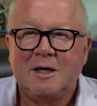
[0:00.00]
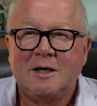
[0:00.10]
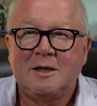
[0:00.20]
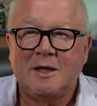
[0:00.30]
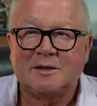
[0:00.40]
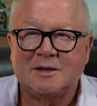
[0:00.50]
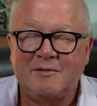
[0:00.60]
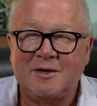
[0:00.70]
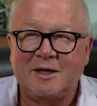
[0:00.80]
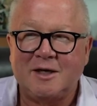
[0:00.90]
Yeah,
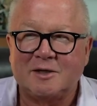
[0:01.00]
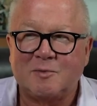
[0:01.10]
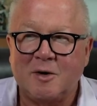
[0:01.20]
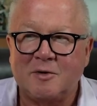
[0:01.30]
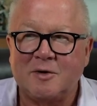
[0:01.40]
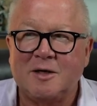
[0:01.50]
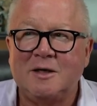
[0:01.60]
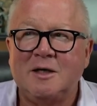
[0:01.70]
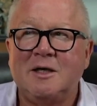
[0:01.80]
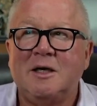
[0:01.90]
70. Kids brought her in.
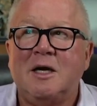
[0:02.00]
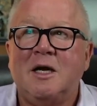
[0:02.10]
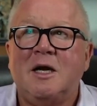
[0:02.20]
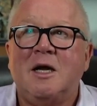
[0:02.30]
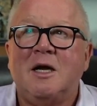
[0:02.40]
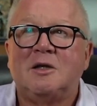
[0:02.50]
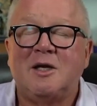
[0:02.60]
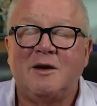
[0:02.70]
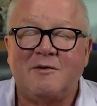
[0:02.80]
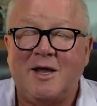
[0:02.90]
She
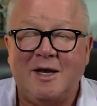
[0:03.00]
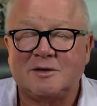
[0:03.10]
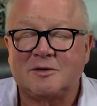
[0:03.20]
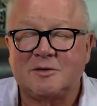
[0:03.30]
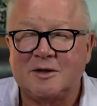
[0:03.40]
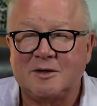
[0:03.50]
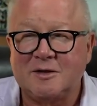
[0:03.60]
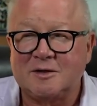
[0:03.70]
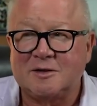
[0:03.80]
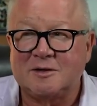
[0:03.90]
didn't have cancer or anything.
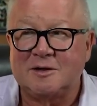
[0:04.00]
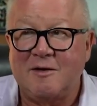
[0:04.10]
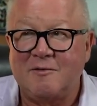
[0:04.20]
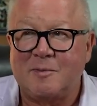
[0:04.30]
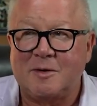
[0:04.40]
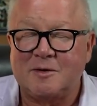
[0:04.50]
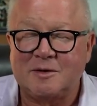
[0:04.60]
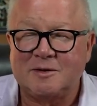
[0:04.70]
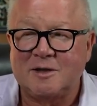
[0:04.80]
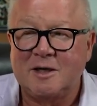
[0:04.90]
She's just having
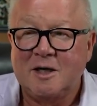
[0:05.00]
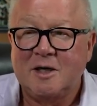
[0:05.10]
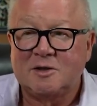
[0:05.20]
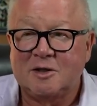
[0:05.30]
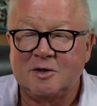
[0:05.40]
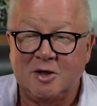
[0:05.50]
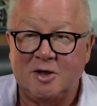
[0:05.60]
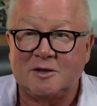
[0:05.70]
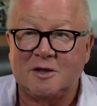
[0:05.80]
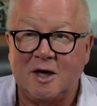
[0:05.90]
periods. She
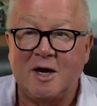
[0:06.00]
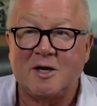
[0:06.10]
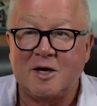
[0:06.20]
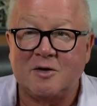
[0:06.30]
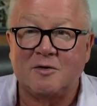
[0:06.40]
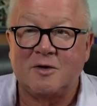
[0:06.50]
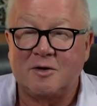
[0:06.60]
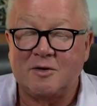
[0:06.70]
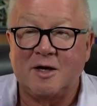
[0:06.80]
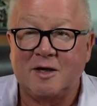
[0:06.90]
looked a lot younger than
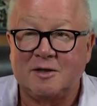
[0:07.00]
her age.